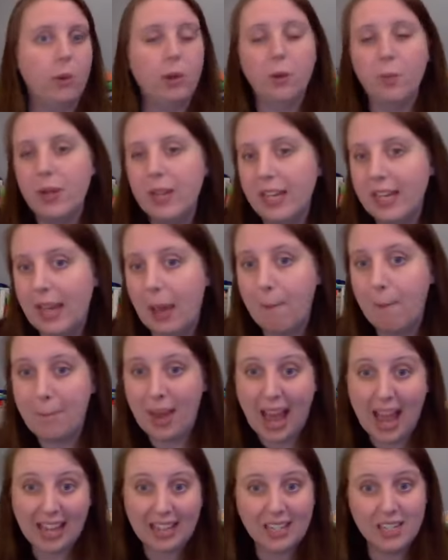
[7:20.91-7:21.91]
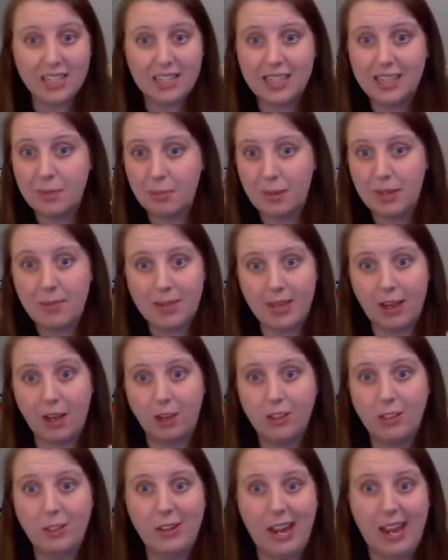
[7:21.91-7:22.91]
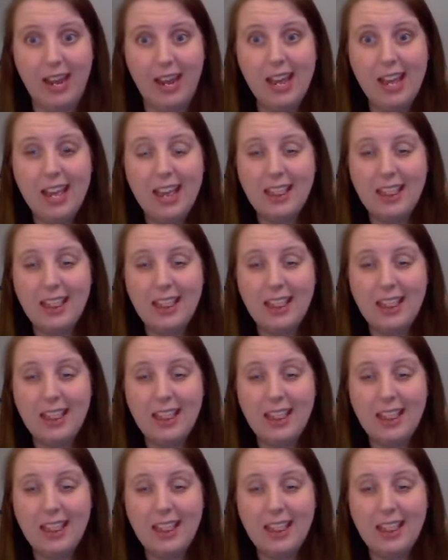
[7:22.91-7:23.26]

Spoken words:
When are we going to get back into the PBL unit